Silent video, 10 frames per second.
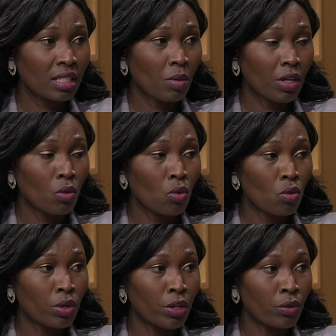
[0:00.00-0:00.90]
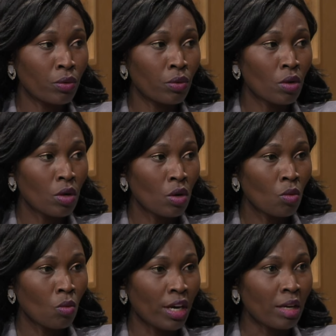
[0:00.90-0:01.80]
somebody who knew
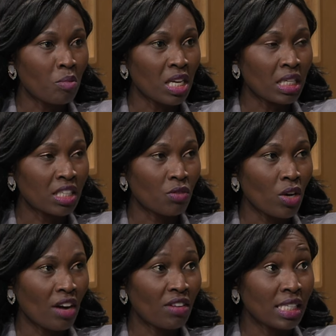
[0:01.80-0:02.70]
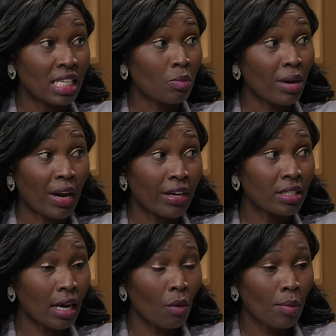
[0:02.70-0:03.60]
what it means if you have a sick parent.
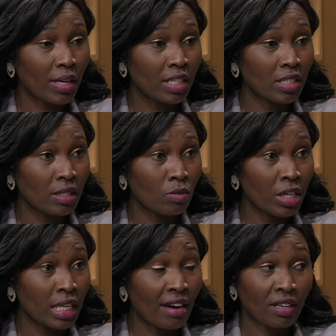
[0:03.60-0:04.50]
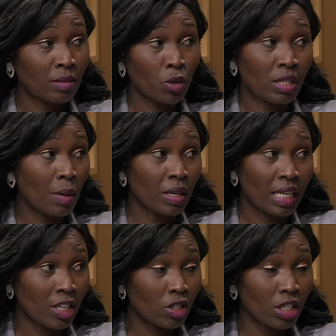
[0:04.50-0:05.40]
Our parents, yeah. we never put them in
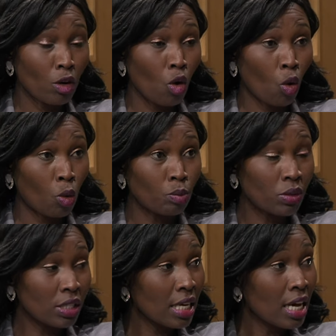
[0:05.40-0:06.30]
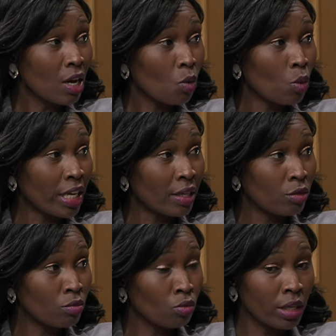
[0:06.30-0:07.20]
nursing homes. Mm -hmm. We
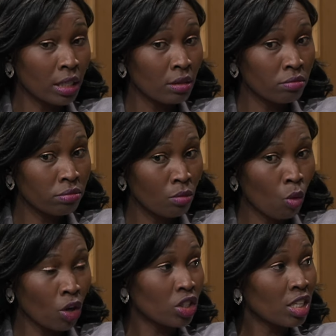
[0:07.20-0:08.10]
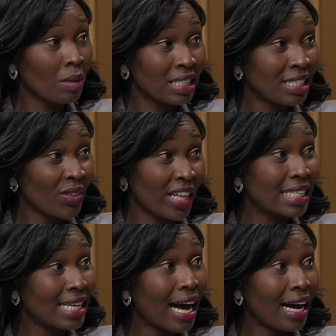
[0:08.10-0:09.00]
we watch them until they
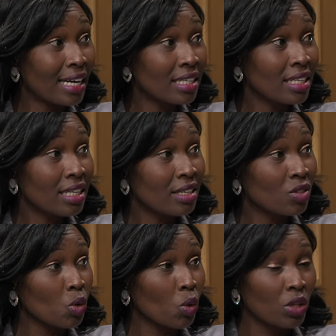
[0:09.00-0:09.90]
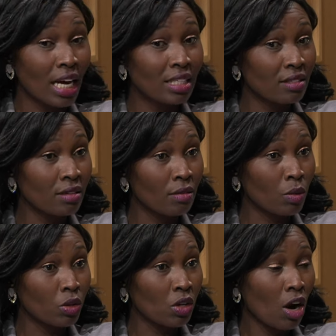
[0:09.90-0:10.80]
die. Sure. So that's it
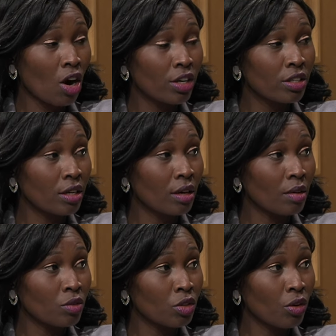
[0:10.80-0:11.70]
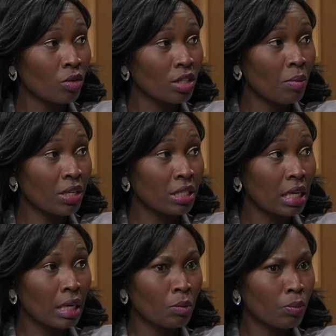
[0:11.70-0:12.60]
was hard. Um, you know, somebody
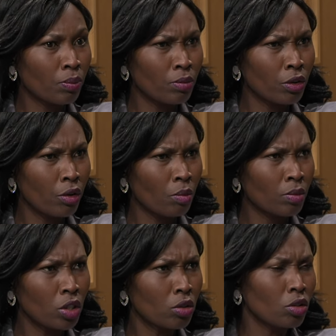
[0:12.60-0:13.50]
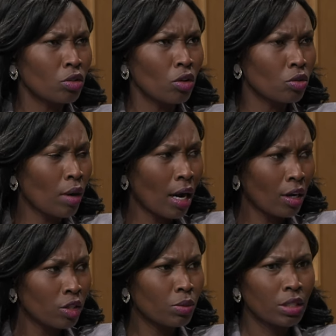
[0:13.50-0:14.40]
saying you know, she could go to a
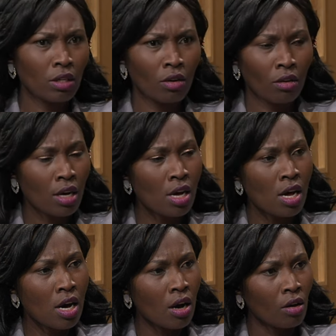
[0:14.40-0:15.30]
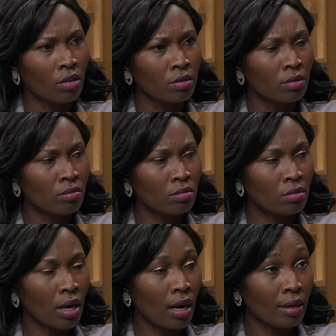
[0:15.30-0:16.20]
hospice or, or
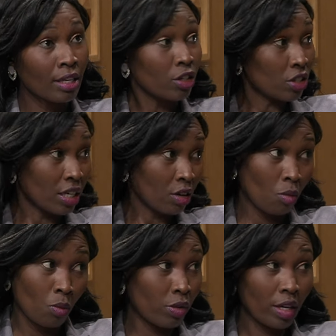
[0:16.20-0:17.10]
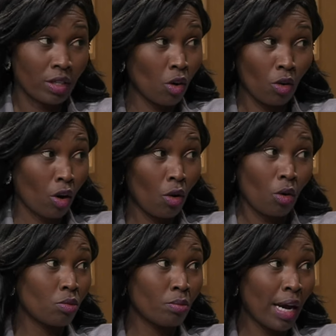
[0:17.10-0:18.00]
a nursing home. They don't go.
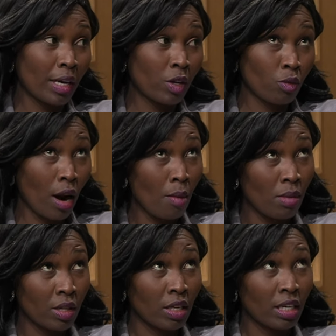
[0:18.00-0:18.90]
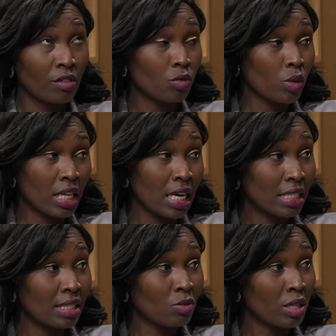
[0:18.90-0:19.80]
My grandmother lived with
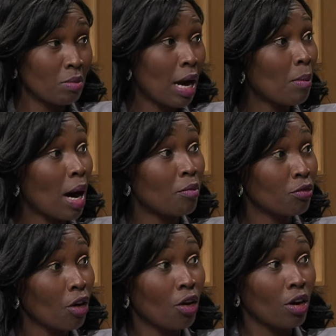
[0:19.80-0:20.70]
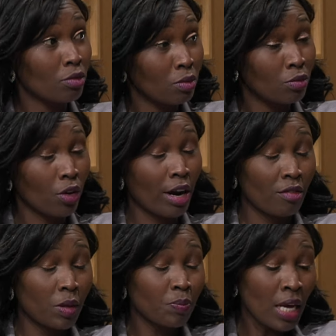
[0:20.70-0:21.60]
us, with my mom for sure. Sure.
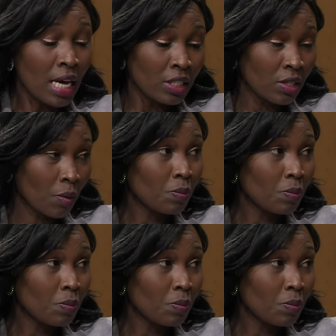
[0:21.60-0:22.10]
forever. And it's just so, a